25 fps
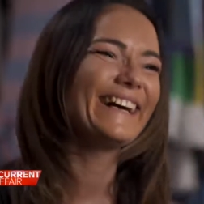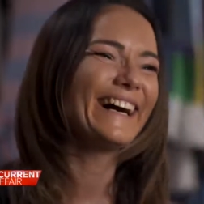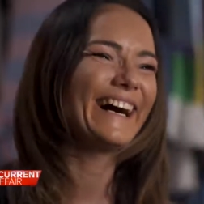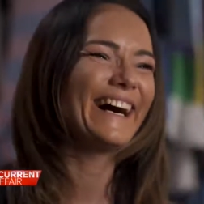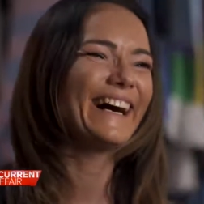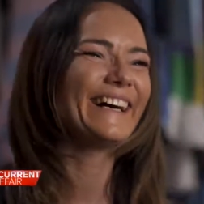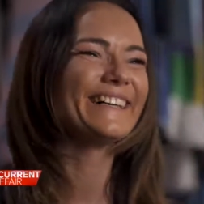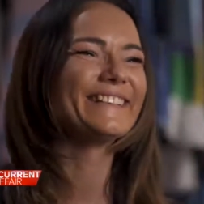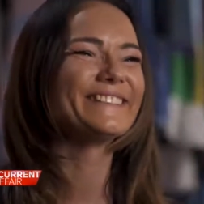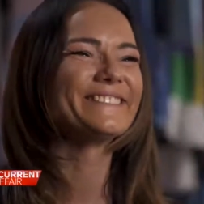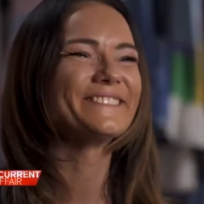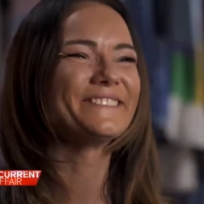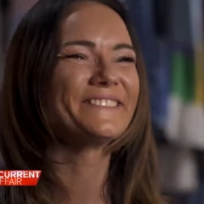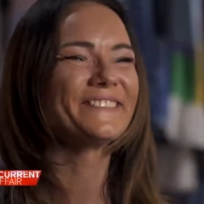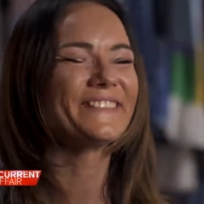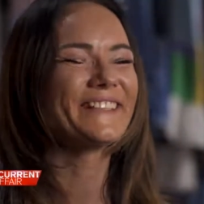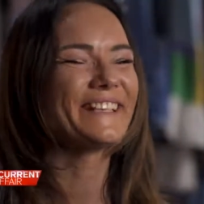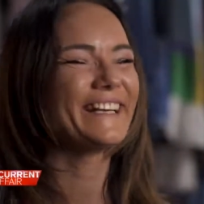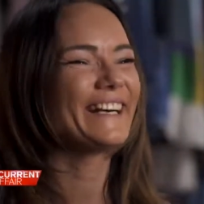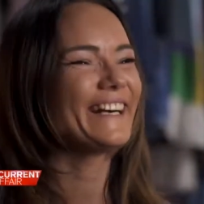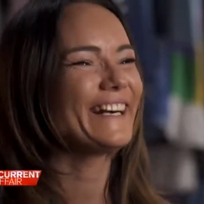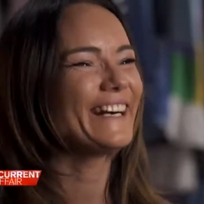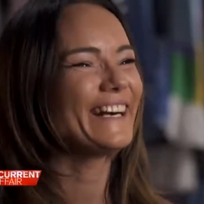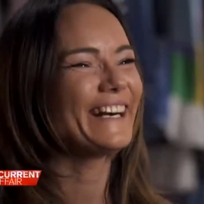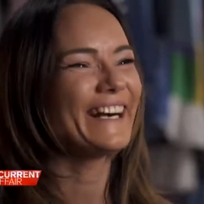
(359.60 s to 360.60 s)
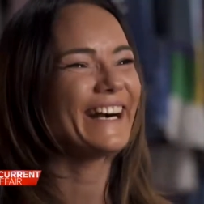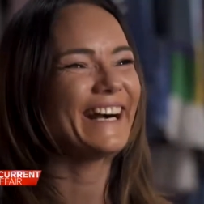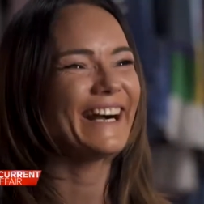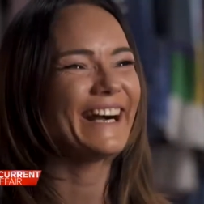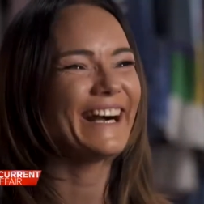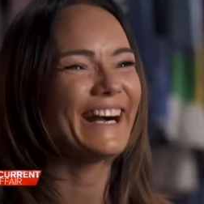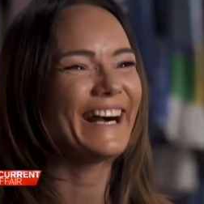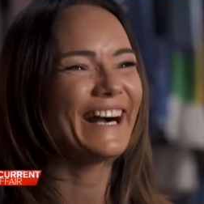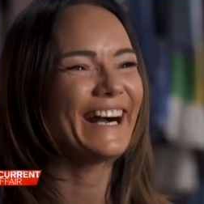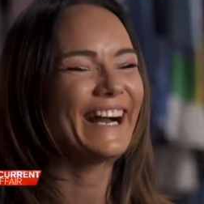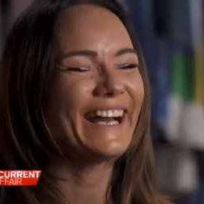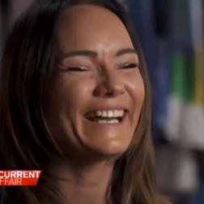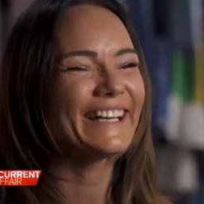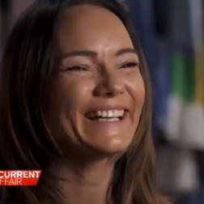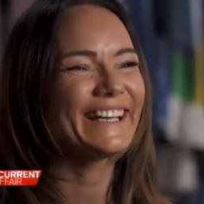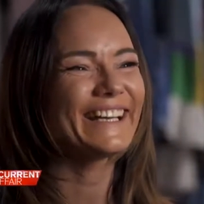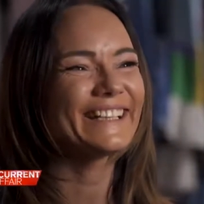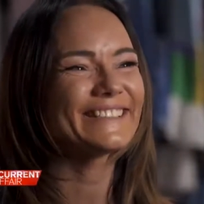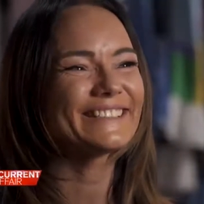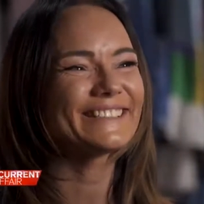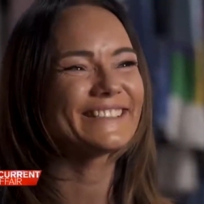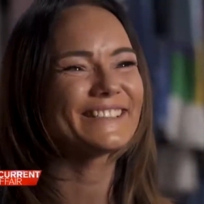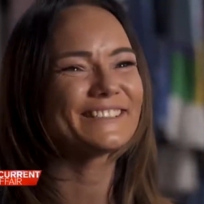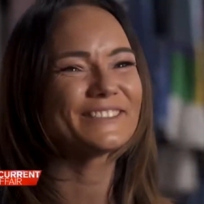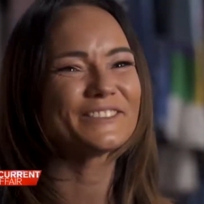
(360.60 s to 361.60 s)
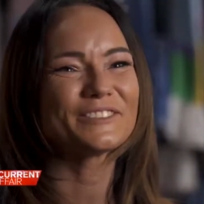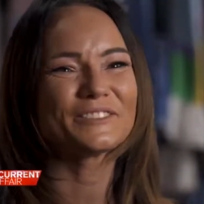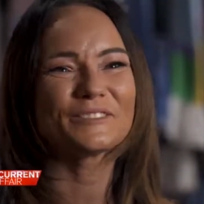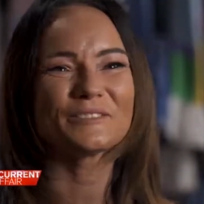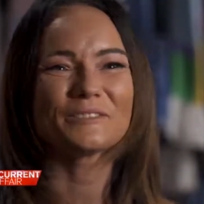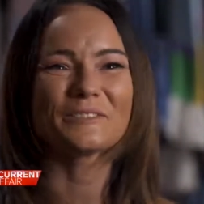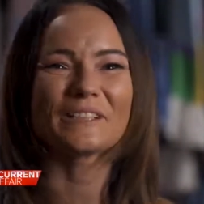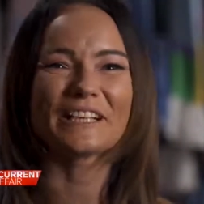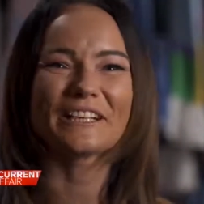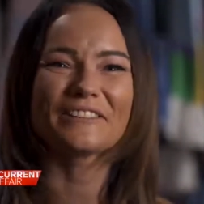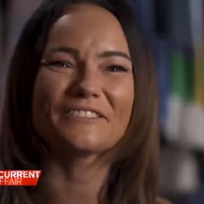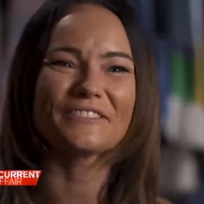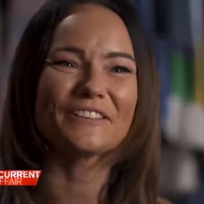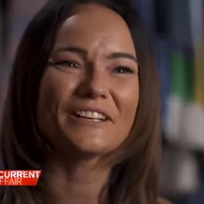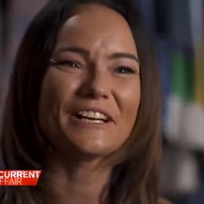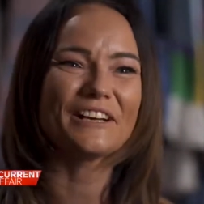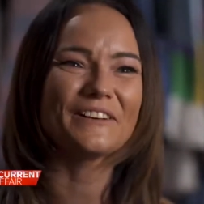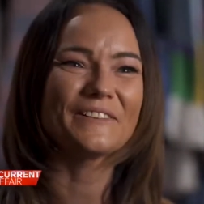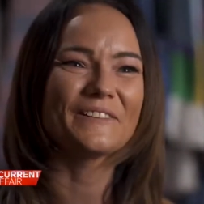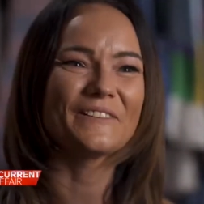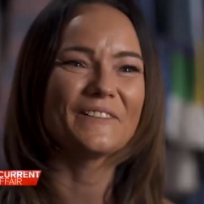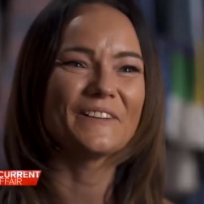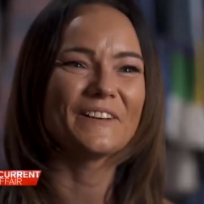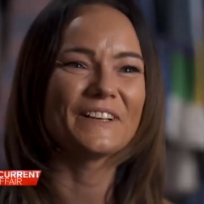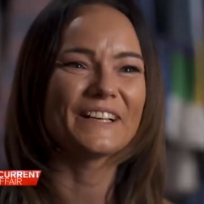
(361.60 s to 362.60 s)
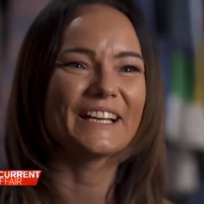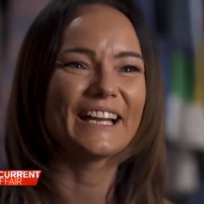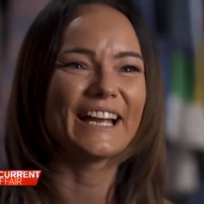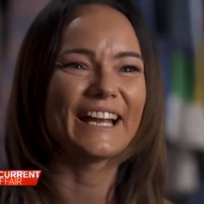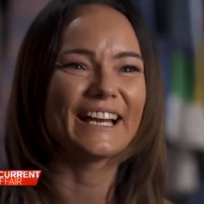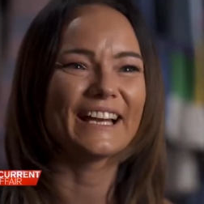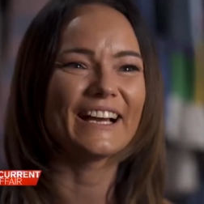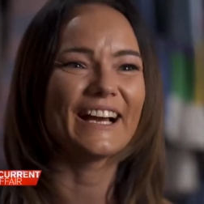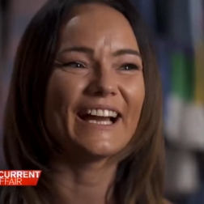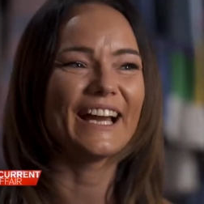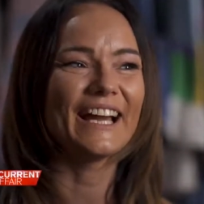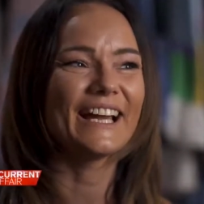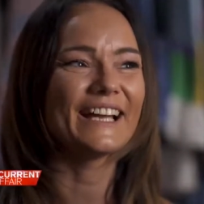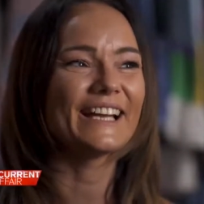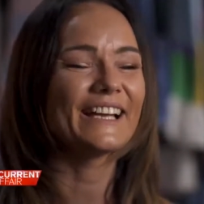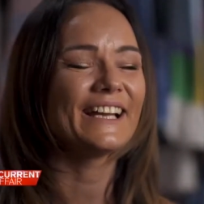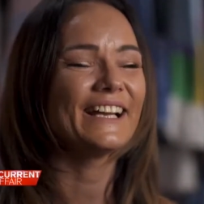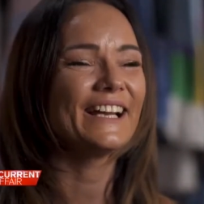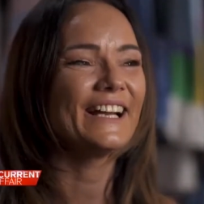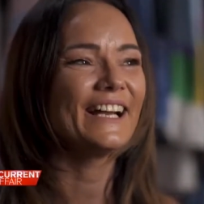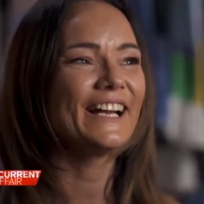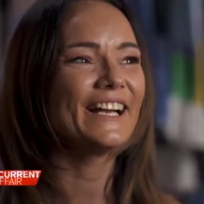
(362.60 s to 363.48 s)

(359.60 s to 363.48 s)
I get to do whatever I want and I